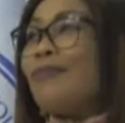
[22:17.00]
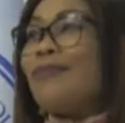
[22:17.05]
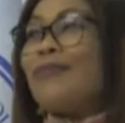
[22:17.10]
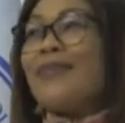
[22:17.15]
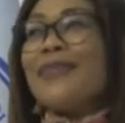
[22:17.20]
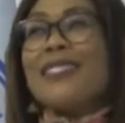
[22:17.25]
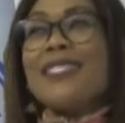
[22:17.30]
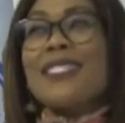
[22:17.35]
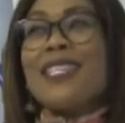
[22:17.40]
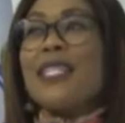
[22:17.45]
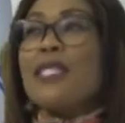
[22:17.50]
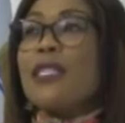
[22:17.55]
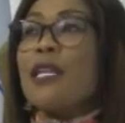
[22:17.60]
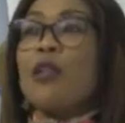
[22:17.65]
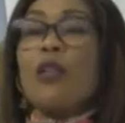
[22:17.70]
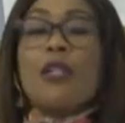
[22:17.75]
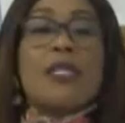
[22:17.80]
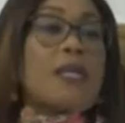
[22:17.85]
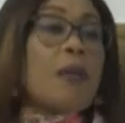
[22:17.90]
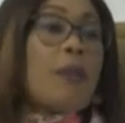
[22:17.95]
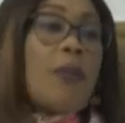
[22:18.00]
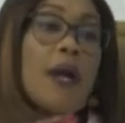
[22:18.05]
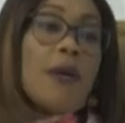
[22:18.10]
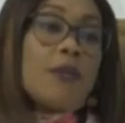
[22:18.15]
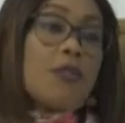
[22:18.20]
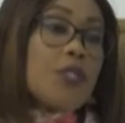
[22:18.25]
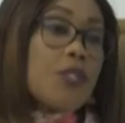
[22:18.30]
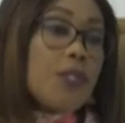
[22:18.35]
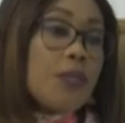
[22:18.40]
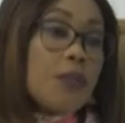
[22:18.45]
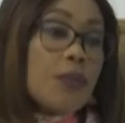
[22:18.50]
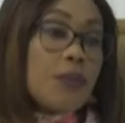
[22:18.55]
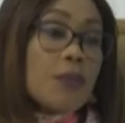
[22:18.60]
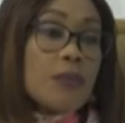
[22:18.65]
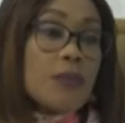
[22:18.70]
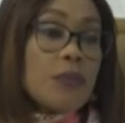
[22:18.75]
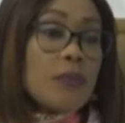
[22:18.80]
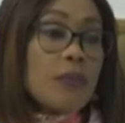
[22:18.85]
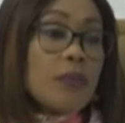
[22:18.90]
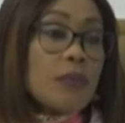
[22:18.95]
says a lot about you.
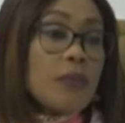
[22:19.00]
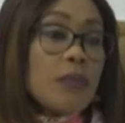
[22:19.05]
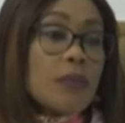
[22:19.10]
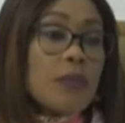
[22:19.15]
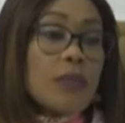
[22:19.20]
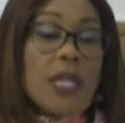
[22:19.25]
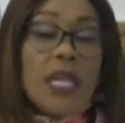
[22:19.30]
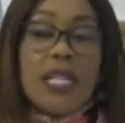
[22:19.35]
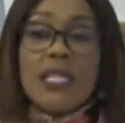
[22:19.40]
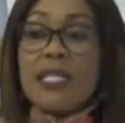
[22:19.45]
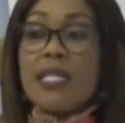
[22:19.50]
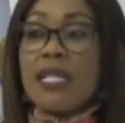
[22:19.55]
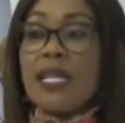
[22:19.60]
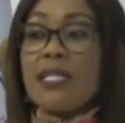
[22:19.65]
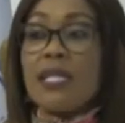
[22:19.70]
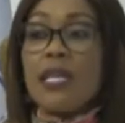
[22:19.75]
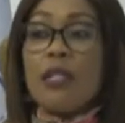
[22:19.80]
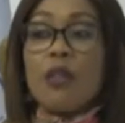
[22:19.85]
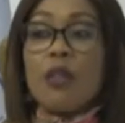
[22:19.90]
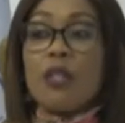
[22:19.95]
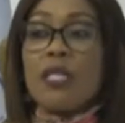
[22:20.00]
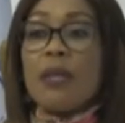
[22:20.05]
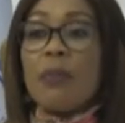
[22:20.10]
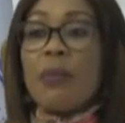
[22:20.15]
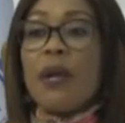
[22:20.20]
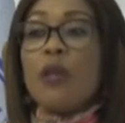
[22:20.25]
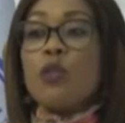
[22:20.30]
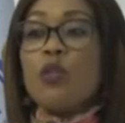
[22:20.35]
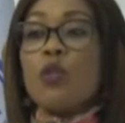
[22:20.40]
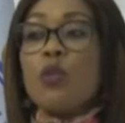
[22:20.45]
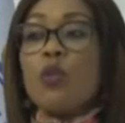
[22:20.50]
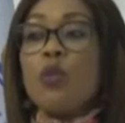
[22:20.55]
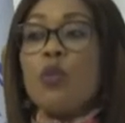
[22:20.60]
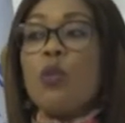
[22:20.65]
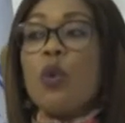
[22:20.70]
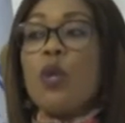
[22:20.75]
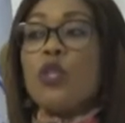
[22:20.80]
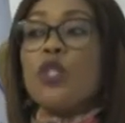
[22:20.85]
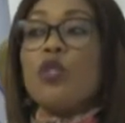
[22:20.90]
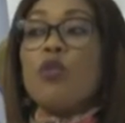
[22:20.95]
It says a lot about
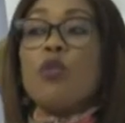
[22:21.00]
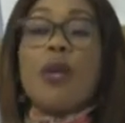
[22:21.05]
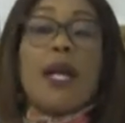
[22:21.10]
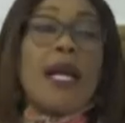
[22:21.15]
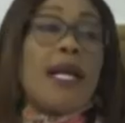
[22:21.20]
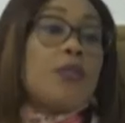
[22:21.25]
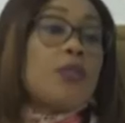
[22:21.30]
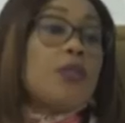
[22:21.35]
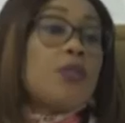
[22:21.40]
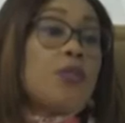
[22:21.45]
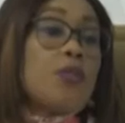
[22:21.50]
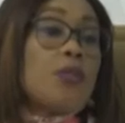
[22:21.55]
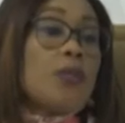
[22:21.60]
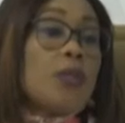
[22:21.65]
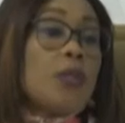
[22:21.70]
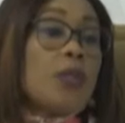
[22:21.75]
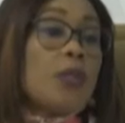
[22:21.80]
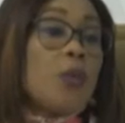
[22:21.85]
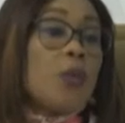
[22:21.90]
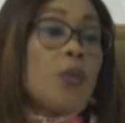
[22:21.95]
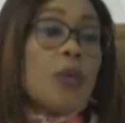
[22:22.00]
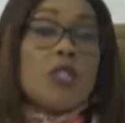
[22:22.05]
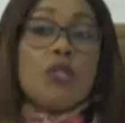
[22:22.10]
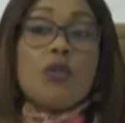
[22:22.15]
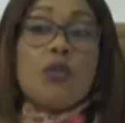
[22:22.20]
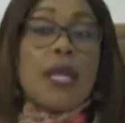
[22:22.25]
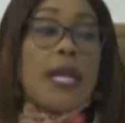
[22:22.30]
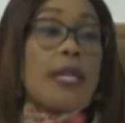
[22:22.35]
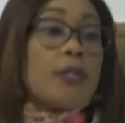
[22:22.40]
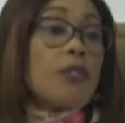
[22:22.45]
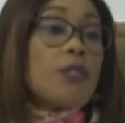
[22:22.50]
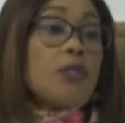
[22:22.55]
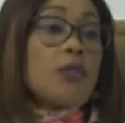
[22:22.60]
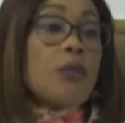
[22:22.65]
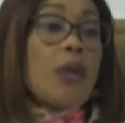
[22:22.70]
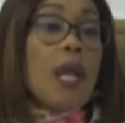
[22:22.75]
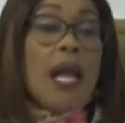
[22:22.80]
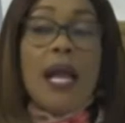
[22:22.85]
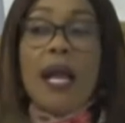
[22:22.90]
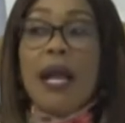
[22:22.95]
what you can do, what you cannot
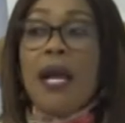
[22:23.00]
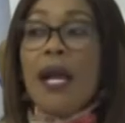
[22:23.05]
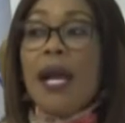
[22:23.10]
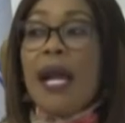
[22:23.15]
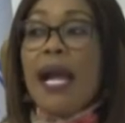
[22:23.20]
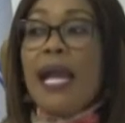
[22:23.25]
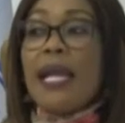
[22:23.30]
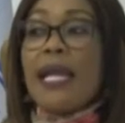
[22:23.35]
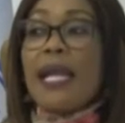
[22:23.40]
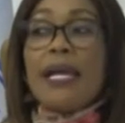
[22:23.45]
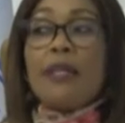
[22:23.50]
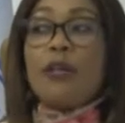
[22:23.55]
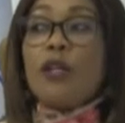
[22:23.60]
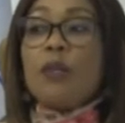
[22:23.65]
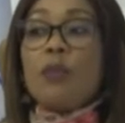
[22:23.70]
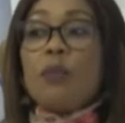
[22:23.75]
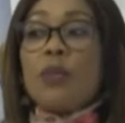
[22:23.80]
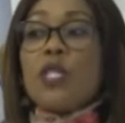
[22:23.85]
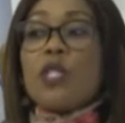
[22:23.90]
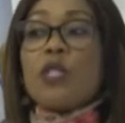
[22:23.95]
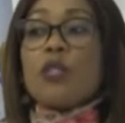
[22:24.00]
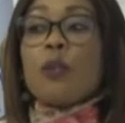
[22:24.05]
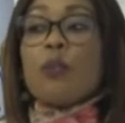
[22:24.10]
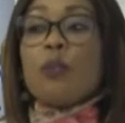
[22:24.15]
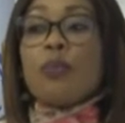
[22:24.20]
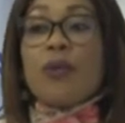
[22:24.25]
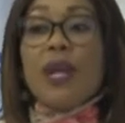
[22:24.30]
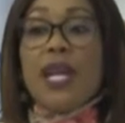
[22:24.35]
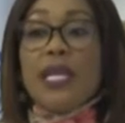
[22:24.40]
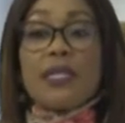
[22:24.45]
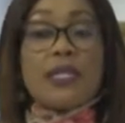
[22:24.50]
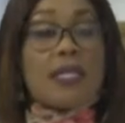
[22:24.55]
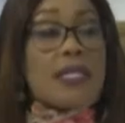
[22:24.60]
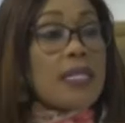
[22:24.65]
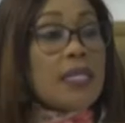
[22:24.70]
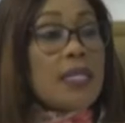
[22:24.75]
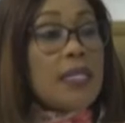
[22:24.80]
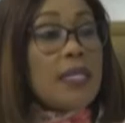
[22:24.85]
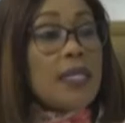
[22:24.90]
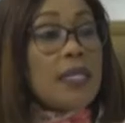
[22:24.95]
do. I cannot be
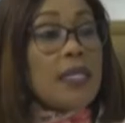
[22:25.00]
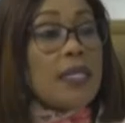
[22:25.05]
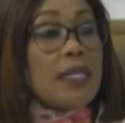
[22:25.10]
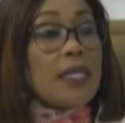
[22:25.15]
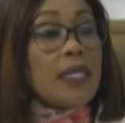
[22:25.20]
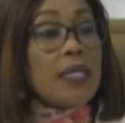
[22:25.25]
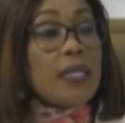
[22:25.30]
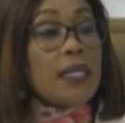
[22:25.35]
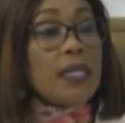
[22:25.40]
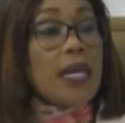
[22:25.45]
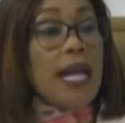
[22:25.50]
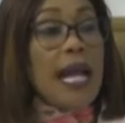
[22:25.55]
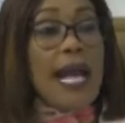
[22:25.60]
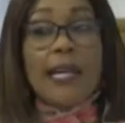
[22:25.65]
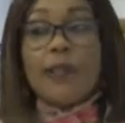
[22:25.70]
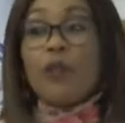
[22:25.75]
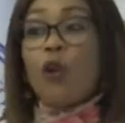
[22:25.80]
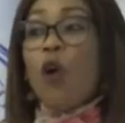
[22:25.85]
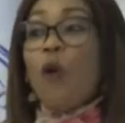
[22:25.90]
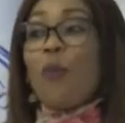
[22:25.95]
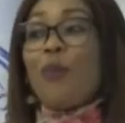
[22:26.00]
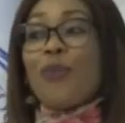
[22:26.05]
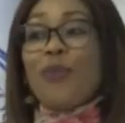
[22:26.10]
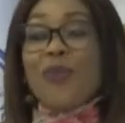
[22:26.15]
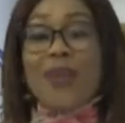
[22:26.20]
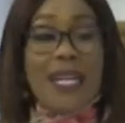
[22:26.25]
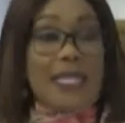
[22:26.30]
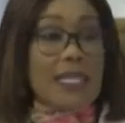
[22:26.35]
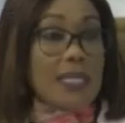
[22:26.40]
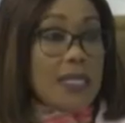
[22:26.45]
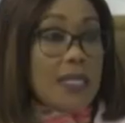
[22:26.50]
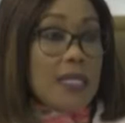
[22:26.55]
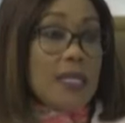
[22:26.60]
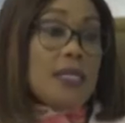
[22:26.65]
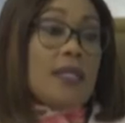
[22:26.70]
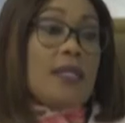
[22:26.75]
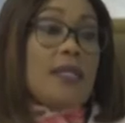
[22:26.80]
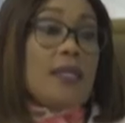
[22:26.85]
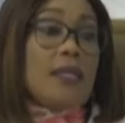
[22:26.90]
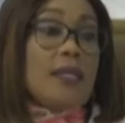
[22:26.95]
suppressed and
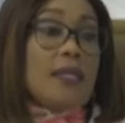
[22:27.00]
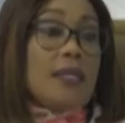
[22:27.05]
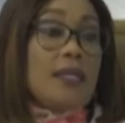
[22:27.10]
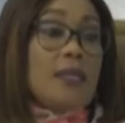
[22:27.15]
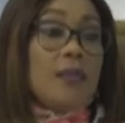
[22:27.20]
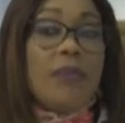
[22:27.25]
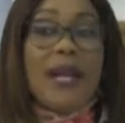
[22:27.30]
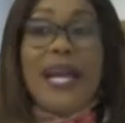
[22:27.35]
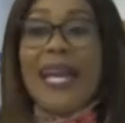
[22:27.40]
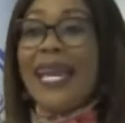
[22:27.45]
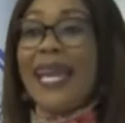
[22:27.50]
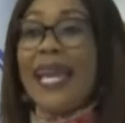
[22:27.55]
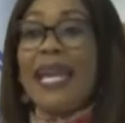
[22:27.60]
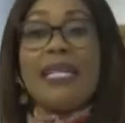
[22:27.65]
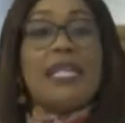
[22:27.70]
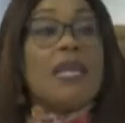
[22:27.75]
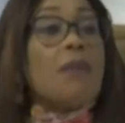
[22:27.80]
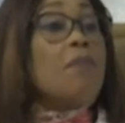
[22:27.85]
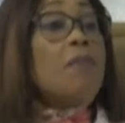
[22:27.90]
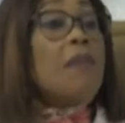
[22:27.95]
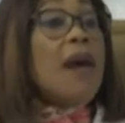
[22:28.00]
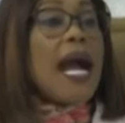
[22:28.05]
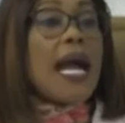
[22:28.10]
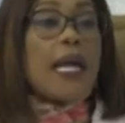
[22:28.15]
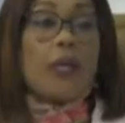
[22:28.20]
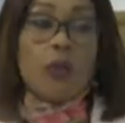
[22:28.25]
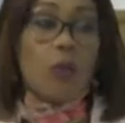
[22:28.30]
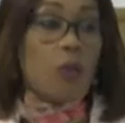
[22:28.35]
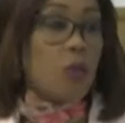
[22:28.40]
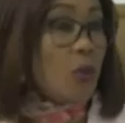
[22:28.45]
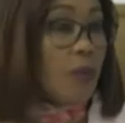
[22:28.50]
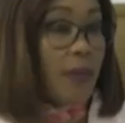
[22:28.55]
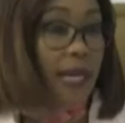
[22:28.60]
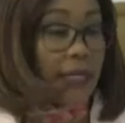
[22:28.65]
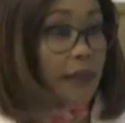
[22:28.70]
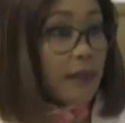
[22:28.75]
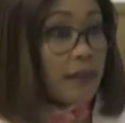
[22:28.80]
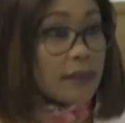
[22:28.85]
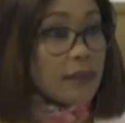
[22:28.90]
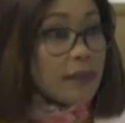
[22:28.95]
oppressed by any man or
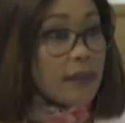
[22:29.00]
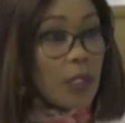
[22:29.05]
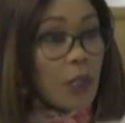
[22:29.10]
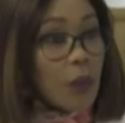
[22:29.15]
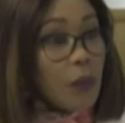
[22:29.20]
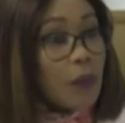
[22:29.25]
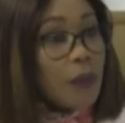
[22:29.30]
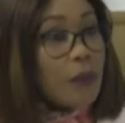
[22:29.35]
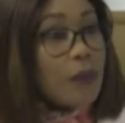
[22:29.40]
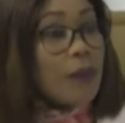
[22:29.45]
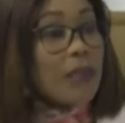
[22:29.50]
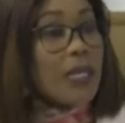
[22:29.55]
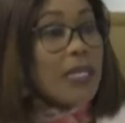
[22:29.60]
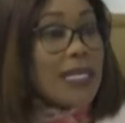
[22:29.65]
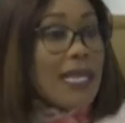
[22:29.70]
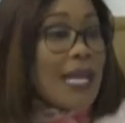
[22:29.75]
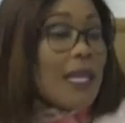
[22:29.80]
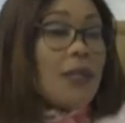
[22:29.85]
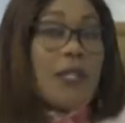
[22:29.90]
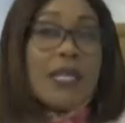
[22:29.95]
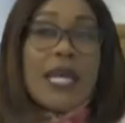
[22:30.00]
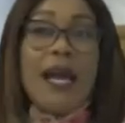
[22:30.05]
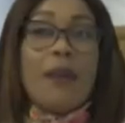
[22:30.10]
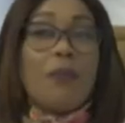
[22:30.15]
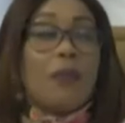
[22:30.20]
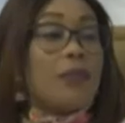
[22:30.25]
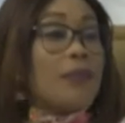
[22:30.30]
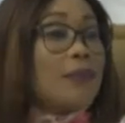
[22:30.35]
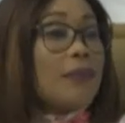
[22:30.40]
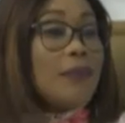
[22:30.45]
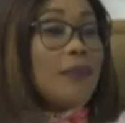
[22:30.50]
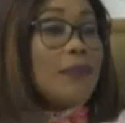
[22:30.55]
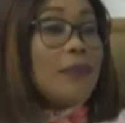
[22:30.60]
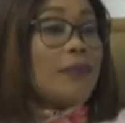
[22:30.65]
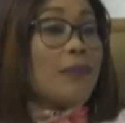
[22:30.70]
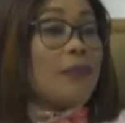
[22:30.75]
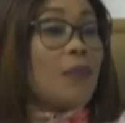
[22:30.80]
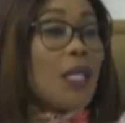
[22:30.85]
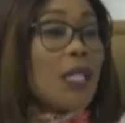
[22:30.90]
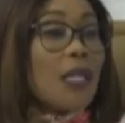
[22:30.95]
woman. No, it cannot happen,
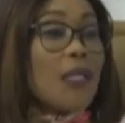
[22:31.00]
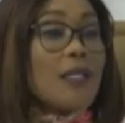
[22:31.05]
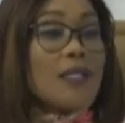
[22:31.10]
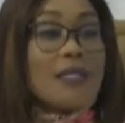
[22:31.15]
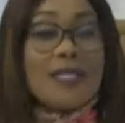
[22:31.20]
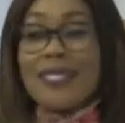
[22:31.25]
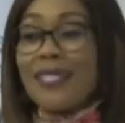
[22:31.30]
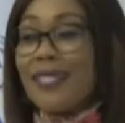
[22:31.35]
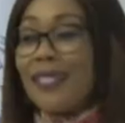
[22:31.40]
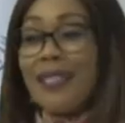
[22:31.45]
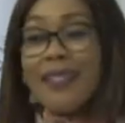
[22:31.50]
because